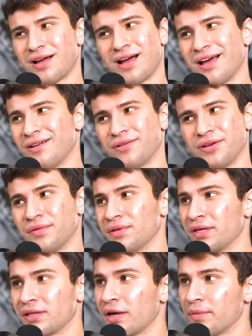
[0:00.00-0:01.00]
I don't even
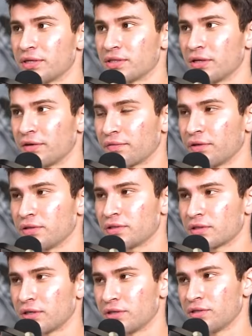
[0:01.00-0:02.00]
think that makes a difference
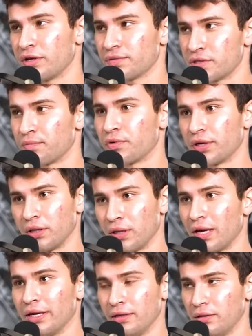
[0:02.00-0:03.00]
because you have some pretty
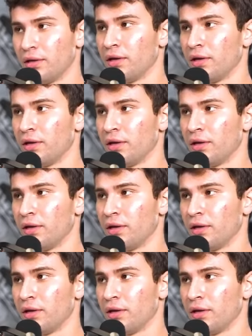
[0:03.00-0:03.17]
light,